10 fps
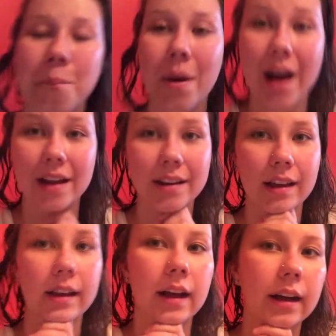But,
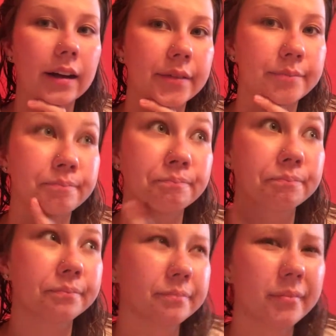um,
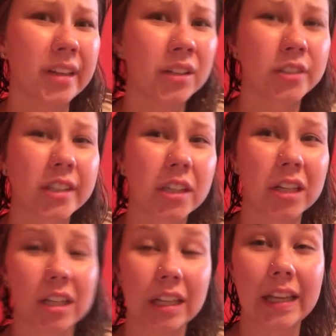there's, like,
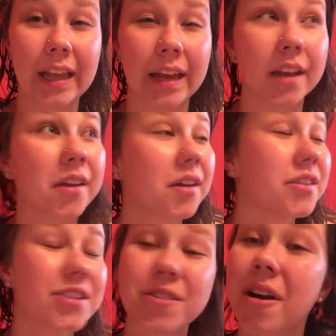currently, like,
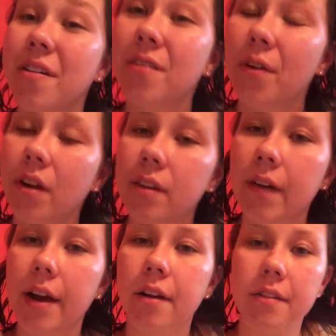200 forest
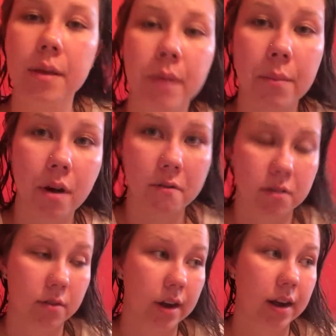fires in my
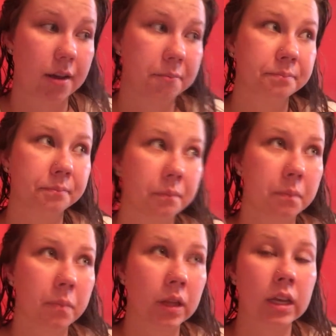province right now
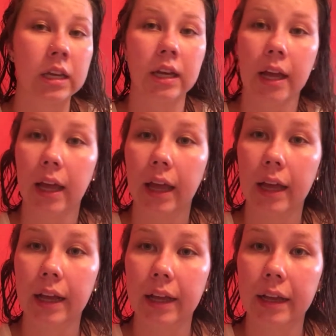
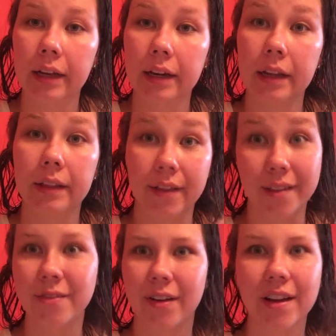and
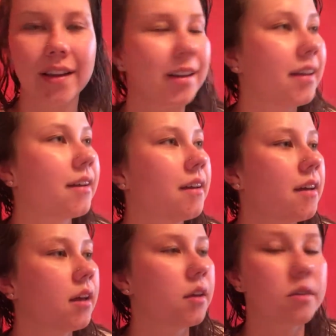that's fun.
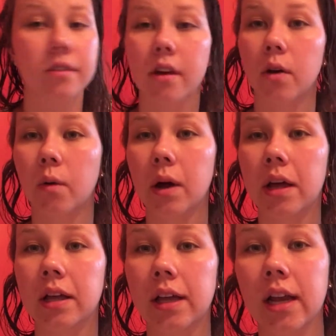So
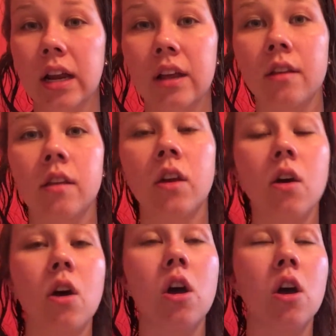it is
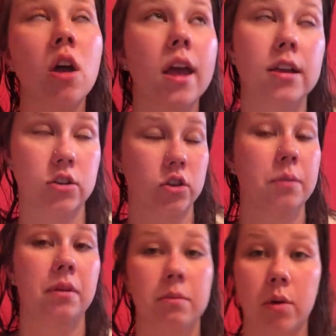
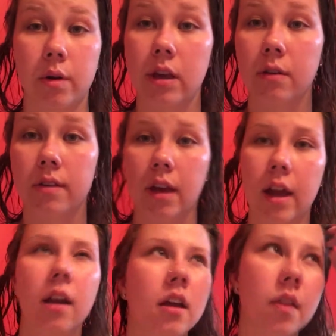extremely smoky outside.